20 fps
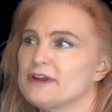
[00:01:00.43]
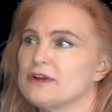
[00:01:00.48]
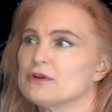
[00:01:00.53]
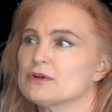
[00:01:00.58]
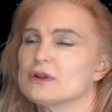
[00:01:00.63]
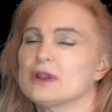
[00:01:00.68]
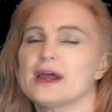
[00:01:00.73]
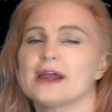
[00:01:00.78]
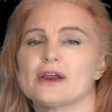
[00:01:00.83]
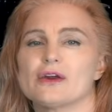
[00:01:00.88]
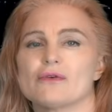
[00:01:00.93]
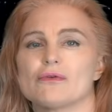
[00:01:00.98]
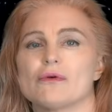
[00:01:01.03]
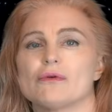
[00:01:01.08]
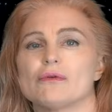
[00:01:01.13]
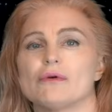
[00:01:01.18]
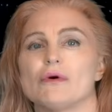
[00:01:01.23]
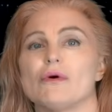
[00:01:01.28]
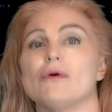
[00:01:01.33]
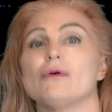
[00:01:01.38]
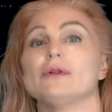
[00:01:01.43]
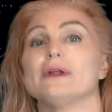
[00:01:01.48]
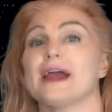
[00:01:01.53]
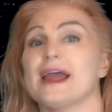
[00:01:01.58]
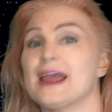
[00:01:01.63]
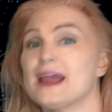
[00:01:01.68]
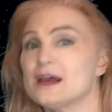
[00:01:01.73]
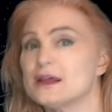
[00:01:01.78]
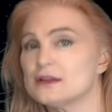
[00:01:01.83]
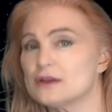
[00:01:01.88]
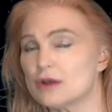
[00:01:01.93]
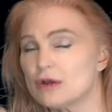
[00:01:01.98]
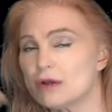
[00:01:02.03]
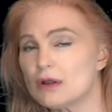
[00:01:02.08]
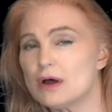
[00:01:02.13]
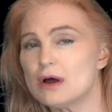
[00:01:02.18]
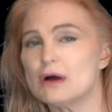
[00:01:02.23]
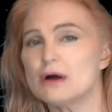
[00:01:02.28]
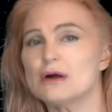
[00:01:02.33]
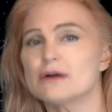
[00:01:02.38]
finger-like coronal hole and
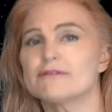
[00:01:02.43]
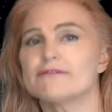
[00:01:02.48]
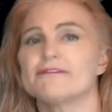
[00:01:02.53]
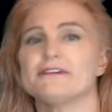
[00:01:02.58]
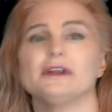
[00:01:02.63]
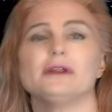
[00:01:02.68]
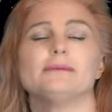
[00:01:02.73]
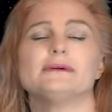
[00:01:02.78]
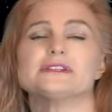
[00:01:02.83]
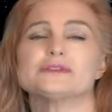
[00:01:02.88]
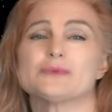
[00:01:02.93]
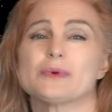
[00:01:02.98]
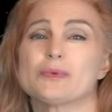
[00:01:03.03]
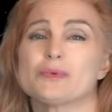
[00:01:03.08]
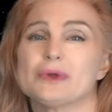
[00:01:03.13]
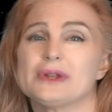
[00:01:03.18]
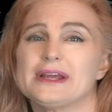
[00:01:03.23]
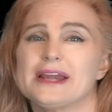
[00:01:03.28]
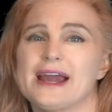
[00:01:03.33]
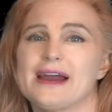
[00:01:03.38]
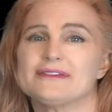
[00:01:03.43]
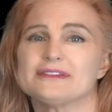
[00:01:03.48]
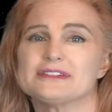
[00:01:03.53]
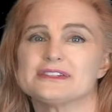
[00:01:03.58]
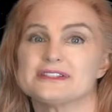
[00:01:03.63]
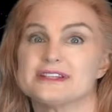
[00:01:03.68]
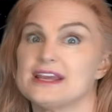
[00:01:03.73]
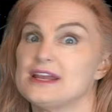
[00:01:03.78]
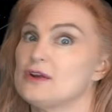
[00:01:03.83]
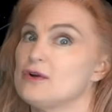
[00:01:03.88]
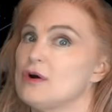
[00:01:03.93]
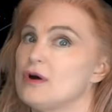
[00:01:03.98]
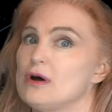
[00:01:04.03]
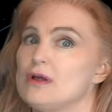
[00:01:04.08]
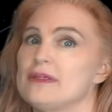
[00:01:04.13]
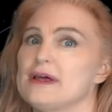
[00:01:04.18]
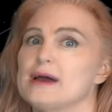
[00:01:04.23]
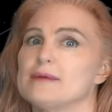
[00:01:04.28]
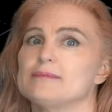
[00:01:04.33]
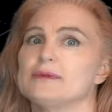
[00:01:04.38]
long filaments, we really haven't seen
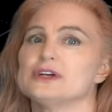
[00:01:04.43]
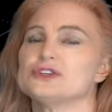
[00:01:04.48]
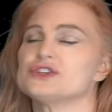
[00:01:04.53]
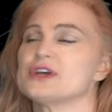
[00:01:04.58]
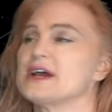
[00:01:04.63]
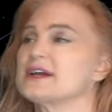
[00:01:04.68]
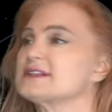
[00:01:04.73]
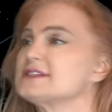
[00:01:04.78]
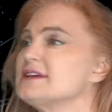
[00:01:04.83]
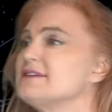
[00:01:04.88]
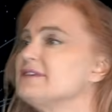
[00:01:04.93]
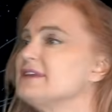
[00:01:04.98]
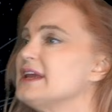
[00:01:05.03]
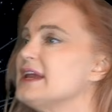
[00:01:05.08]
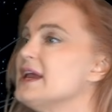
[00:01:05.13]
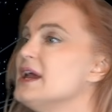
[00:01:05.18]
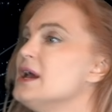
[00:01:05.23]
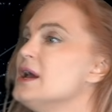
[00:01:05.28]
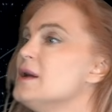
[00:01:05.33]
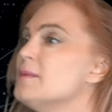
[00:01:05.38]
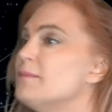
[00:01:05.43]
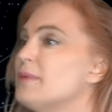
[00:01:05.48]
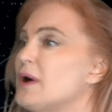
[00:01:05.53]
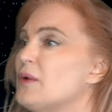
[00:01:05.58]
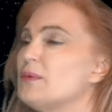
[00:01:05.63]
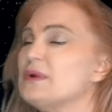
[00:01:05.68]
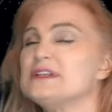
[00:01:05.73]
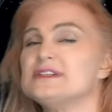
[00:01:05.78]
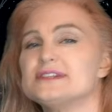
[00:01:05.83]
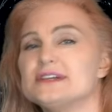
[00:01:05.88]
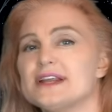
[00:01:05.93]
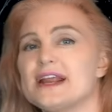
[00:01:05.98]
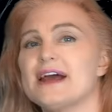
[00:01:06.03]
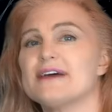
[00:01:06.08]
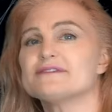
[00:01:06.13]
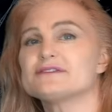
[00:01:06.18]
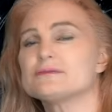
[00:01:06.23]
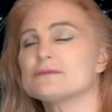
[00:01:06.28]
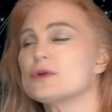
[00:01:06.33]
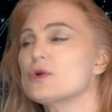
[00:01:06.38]
all that much activity. But we did
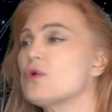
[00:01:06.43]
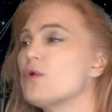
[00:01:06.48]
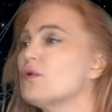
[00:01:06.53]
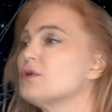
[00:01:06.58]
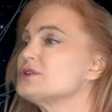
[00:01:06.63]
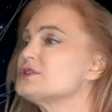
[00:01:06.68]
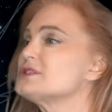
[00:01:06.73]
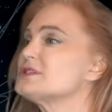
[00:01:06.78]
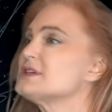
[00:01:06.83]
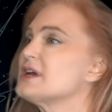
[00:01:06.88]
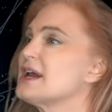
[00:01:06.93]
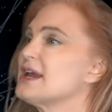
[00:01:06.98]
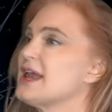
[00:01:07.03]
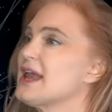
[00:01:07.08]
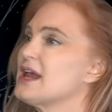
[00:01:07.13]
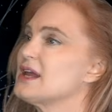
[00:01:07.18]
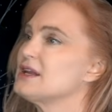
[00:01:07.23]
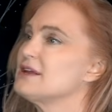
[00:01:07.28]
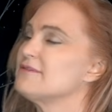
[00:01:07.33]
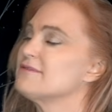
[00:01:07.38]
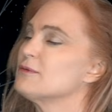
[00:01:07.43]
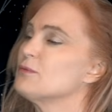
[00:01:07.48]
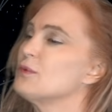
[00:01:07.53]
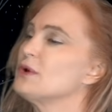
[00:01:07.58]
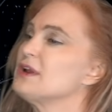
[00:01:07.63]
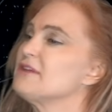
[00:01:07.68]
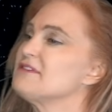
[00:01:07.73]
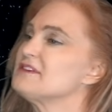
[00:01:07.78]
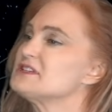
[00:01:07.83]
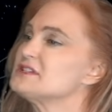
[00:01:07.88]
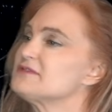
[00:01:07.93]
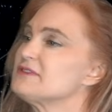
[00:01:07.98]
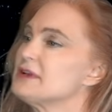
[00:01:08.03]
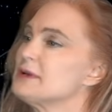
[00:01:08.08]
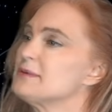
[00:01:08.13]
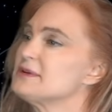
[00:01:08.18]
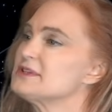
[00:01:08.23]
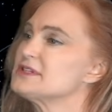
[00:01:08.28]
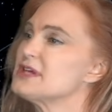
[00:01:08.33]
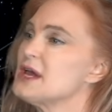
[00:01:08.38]
have some gorgeous eye candy from one of these
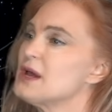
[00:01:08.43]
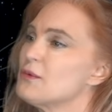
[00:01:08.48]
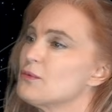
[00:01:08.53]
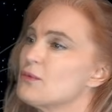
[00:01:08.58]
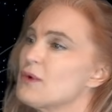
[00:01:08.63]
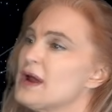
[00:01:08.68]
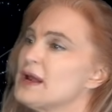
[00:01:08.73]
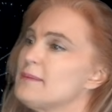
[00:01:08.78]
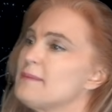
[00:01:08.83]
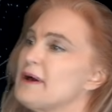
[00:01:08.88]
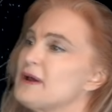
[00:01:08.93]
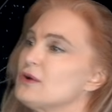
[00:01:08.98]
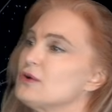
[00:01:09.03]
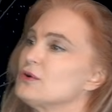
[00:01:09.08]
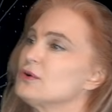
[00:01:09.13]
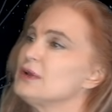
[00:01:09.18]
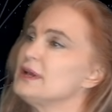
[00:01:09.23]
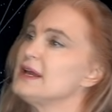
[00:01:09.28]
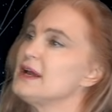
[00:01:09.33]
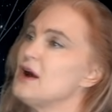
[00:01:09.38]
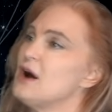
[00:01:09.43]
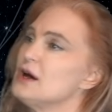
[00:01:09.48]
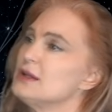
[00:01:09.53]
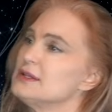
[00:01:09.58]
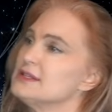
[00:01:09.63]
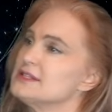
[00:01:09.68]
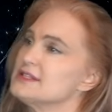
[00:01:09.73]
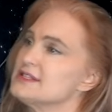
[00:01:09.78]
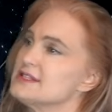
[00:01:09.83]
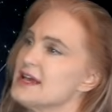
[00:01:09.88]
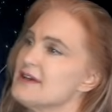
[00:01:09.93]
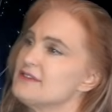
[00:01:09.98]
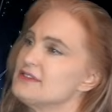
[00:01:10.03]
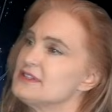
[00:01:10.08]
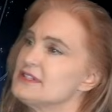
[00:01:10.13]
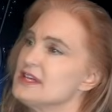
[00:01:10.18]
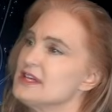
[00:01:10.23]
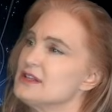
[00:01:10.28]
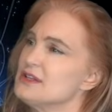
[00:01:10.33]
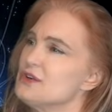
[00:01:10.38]
filaments right about early on the
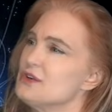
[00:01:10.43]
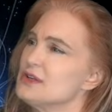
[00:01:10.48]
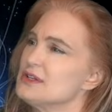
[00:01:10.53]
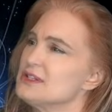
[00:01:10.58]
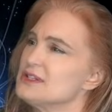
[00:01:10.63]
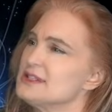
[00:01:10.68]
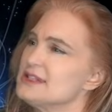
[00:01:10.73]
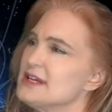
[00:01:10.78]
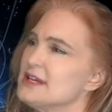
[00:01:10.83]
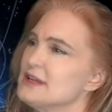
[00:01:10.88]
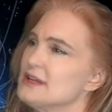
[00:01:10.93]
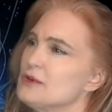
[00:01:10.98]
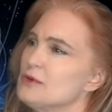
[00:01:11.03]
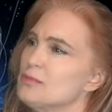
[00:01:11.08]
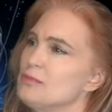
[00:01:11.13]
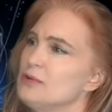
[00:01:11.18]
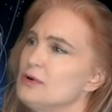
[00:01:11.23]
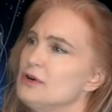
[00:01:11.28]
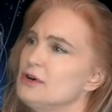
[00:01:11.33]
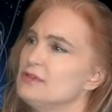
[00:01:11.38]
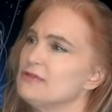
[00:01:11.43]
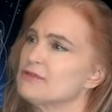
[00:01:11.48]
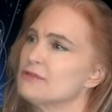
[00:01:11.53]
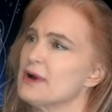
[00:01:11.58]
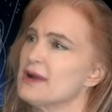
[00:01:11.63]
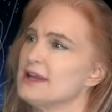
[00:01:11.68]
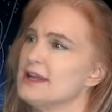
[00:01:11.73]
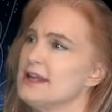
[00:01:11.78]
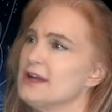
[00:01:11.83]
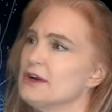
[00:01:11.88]
17th. You can see a little poof right